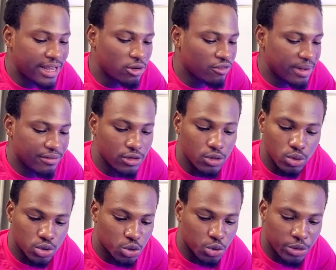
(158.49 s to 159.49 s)
any of my
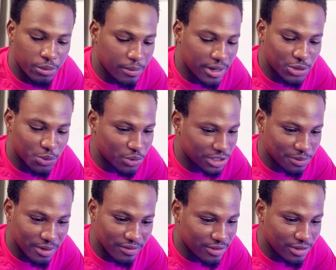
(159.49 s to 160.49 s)
videos so remember to watch
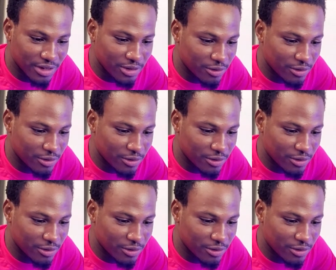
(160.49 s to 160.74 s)
my video any